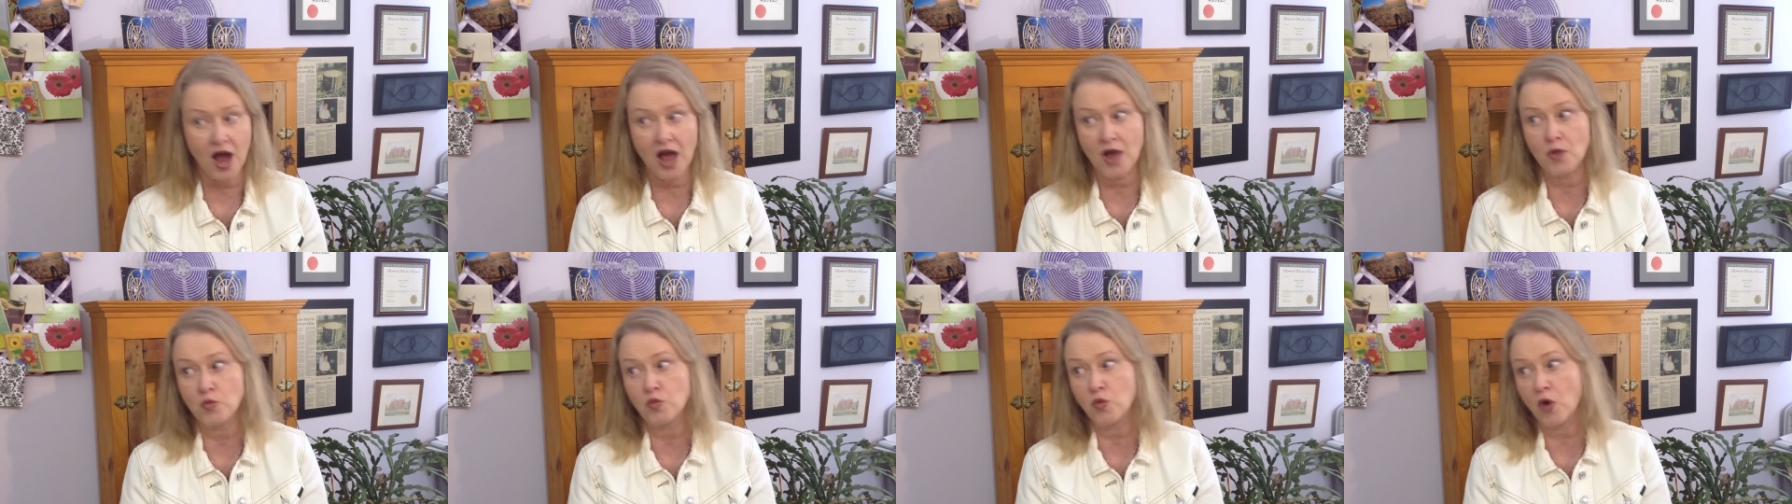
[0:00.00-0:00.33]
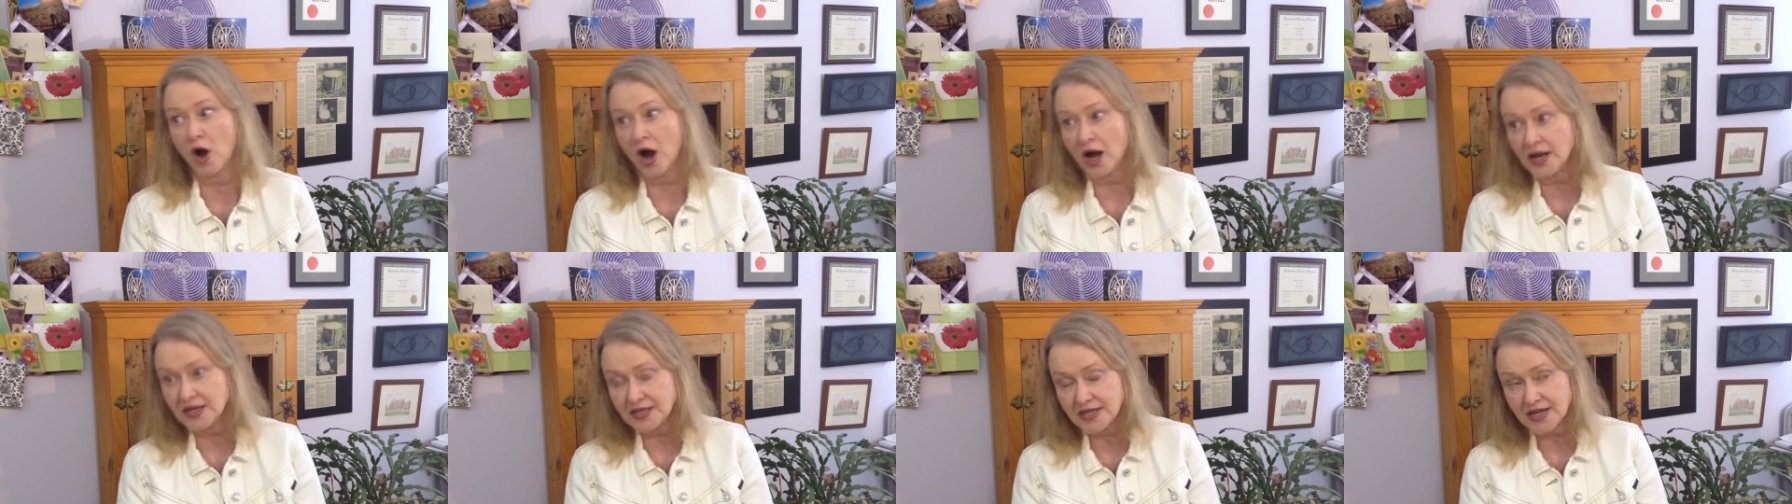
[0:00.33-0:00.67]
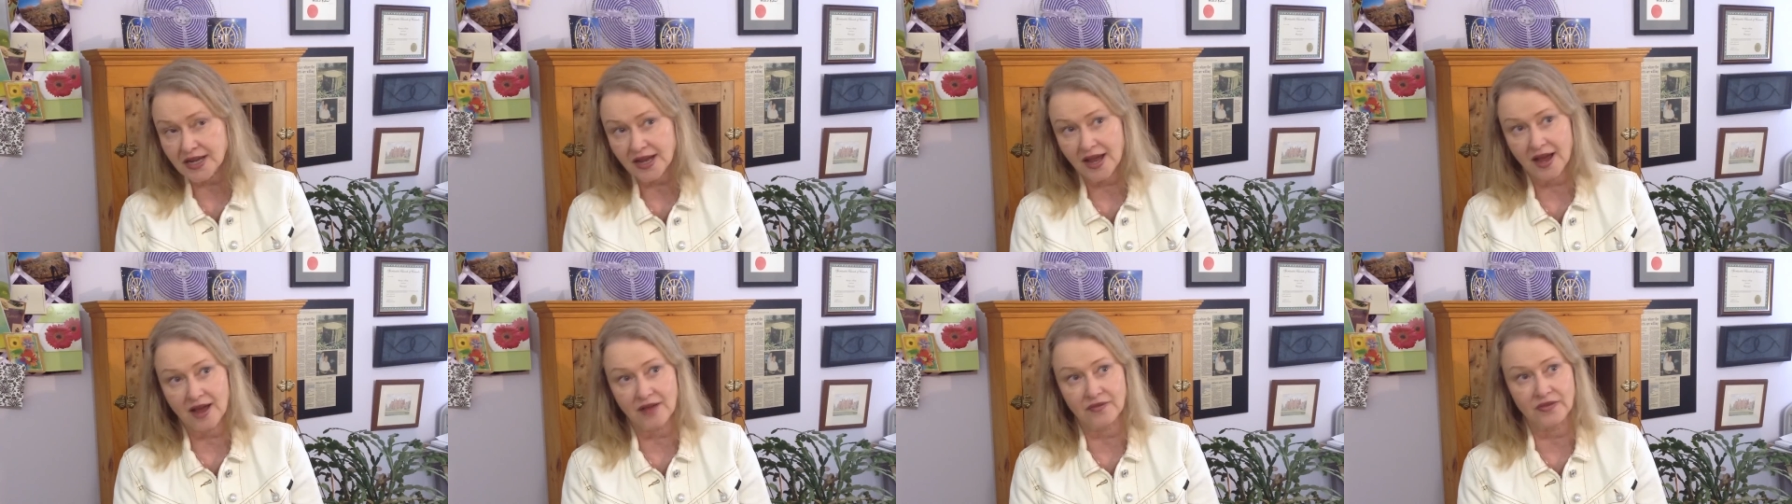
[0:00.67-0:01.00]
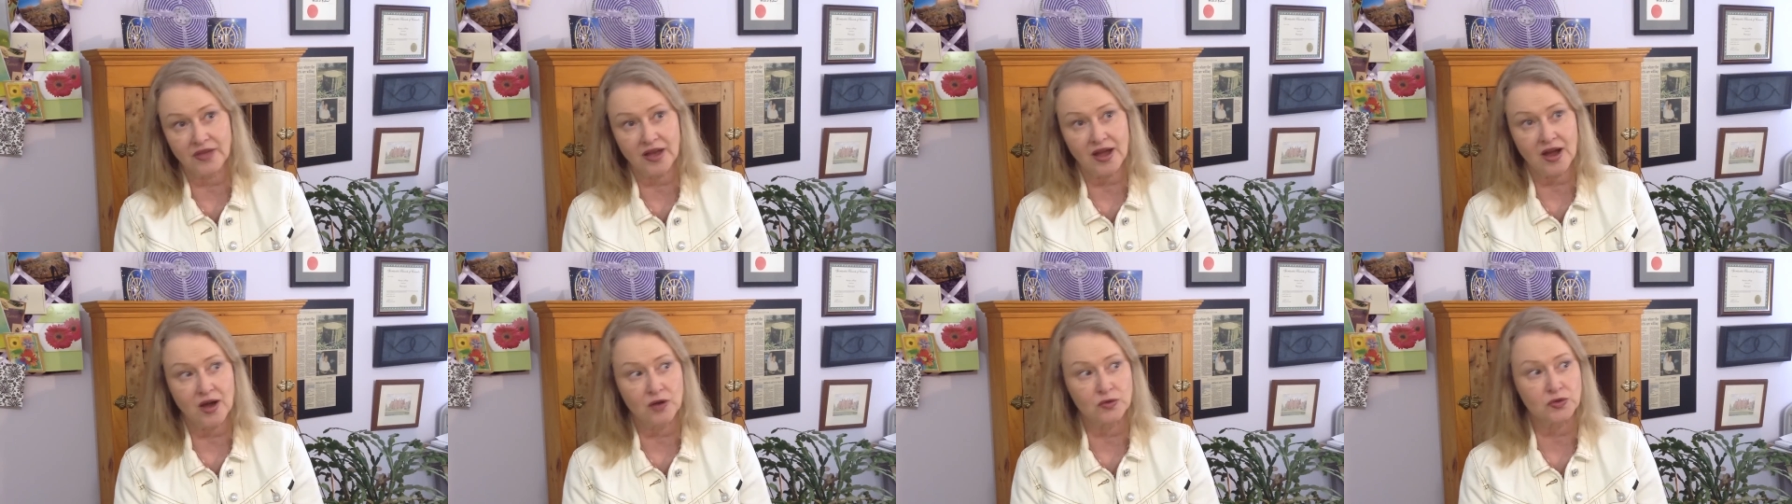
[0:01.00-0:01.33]
I want to have
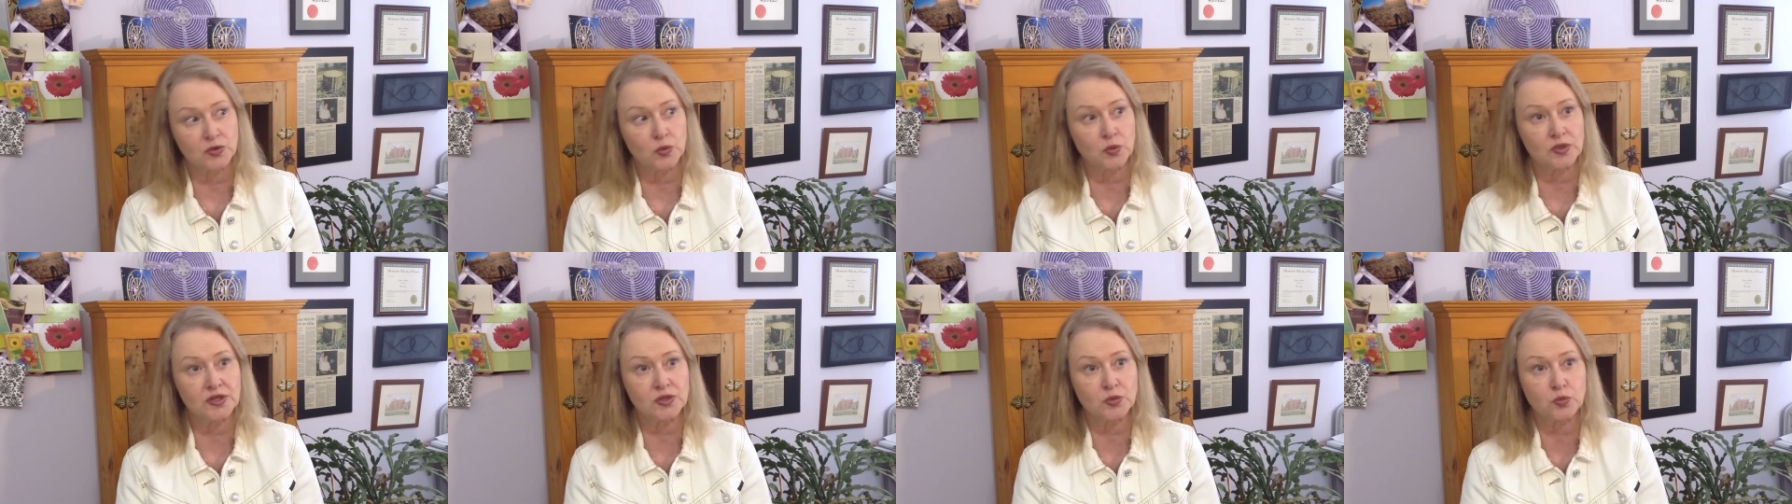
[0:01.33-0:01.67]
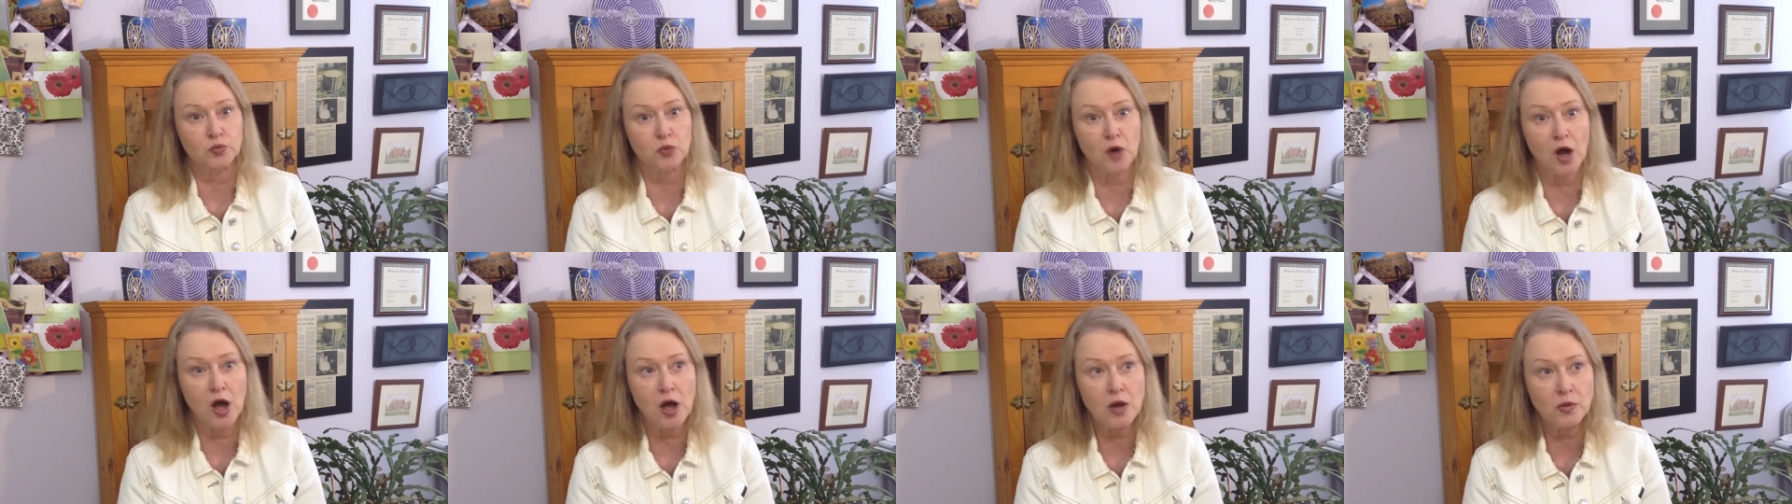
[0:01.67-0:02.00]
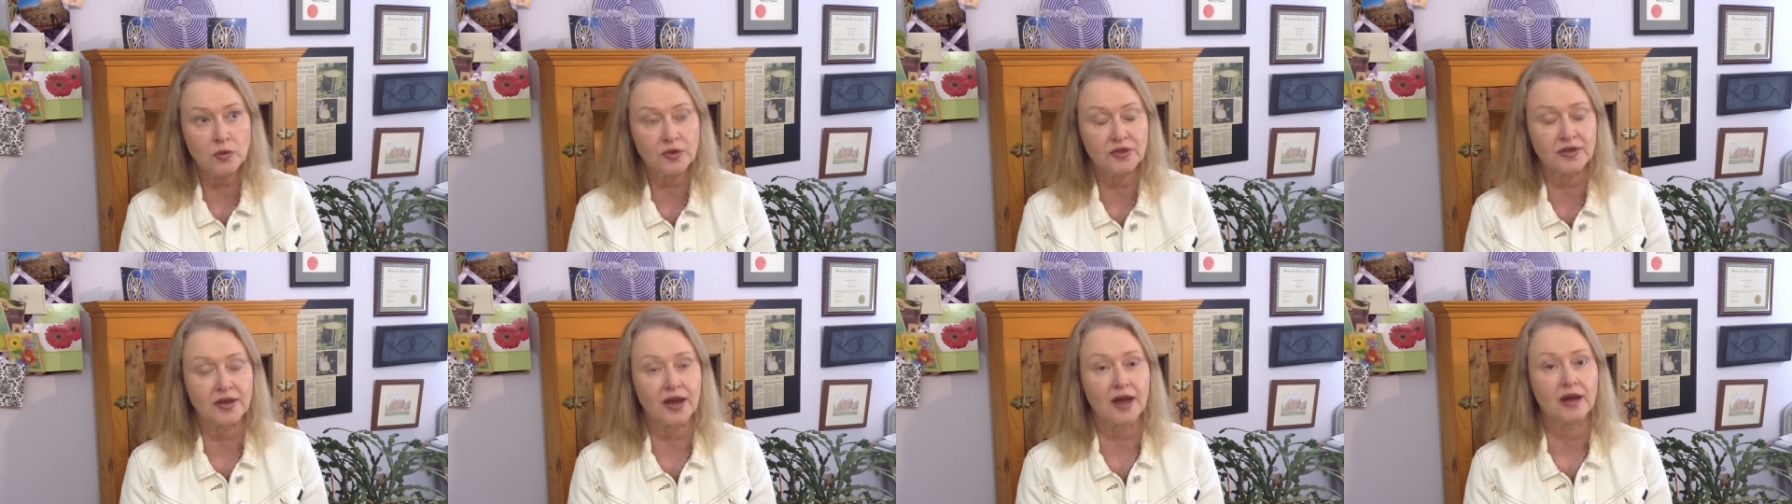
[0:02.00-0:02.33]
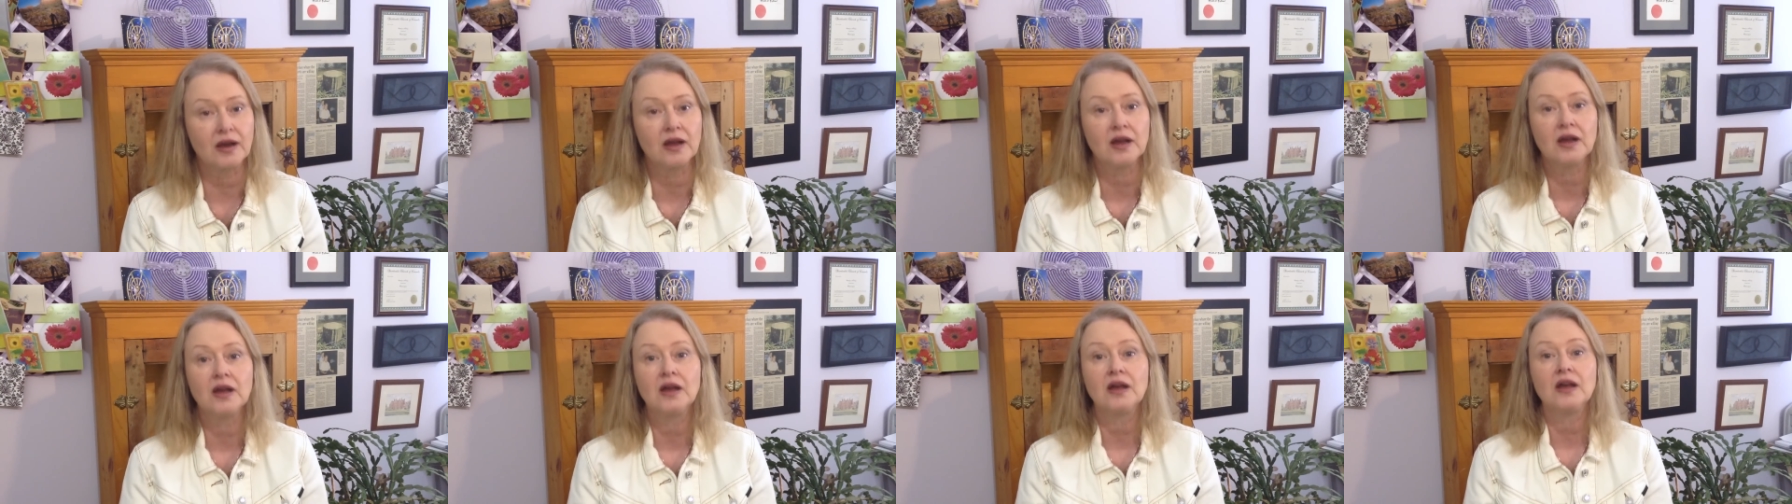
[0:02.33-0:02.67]
the house. What's wrong with
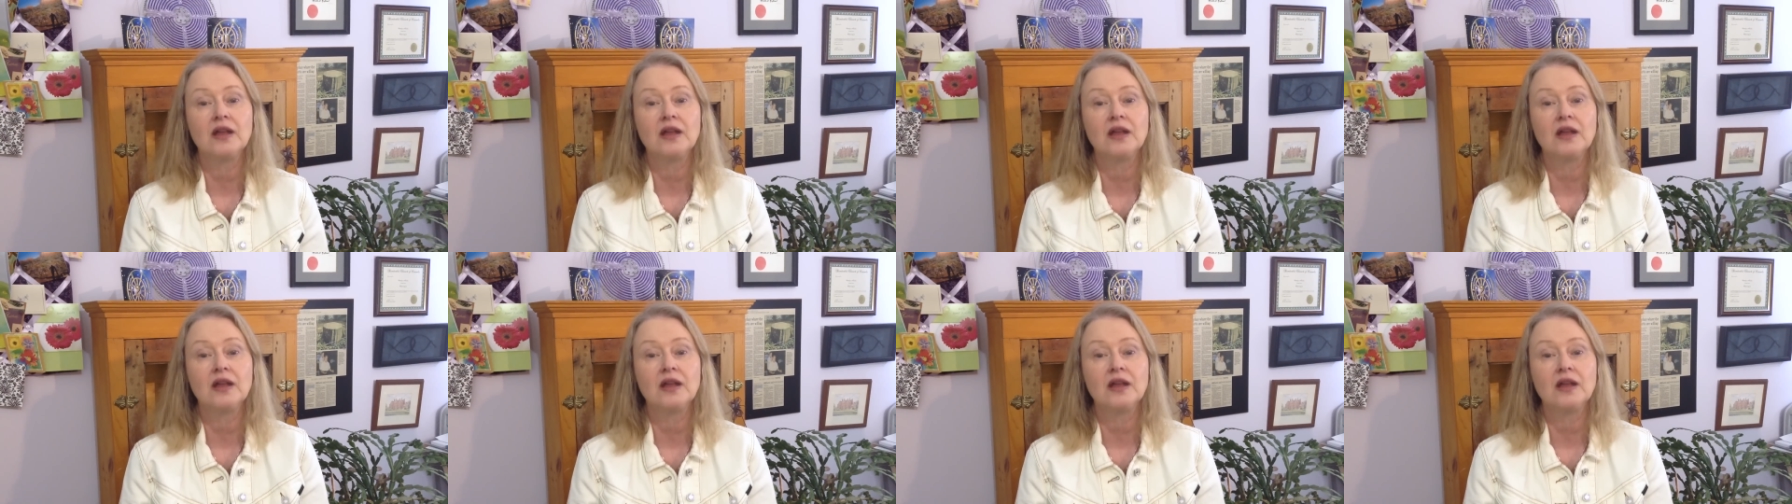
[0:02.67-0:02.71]
that?